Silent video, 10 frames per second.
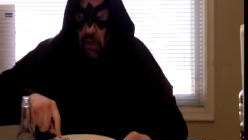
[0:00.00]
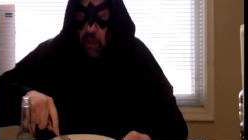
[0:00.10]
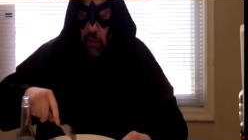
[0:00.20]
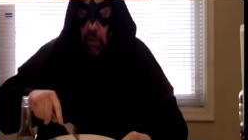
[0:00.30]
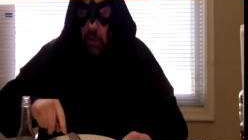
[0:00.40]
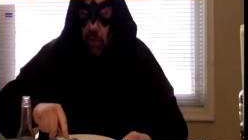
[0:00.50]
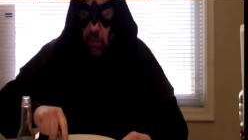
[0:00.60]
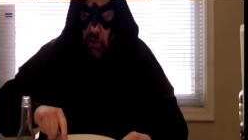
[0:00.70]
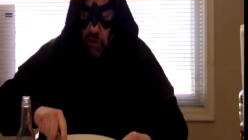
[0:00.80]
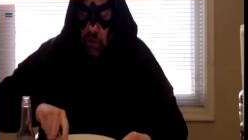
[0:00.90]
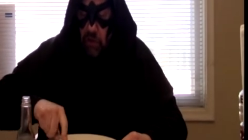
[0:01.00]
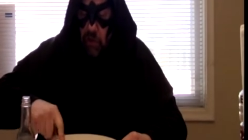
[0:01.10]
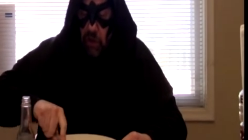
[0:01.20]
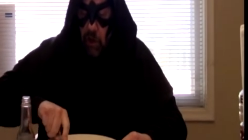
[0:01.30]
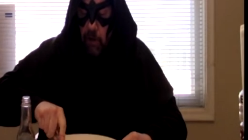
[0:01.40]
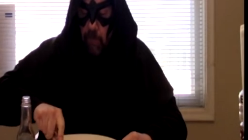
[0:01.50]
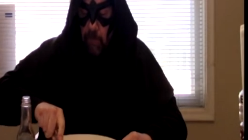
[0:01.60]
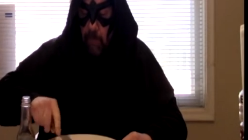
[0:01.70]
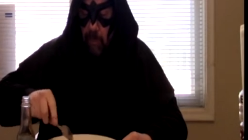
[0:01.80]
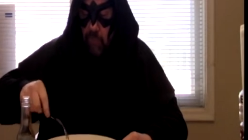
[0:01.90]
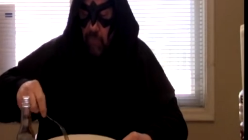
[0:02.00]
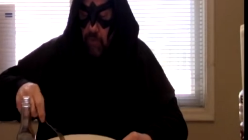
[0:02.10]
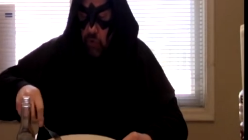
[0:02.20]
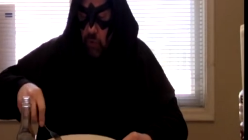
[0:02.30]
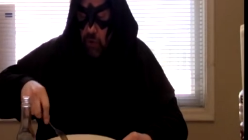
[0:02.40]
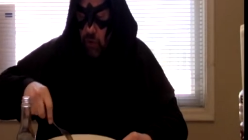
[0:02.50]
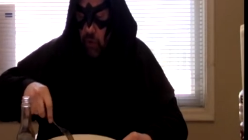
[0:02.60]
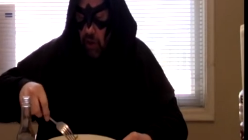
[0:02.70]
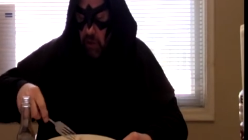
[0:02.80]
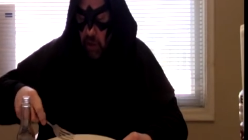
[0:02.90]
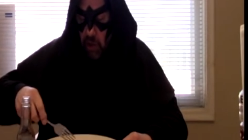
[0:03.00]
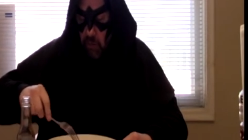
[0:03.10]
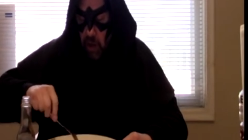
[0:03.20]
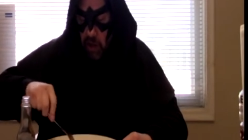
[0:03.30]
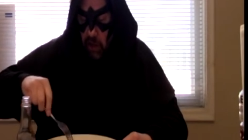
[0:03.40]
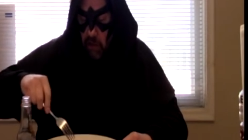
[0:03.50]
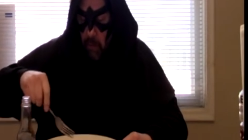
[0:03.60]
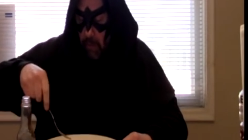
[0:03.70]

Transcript: that's really what pushes you along towards a quality end product.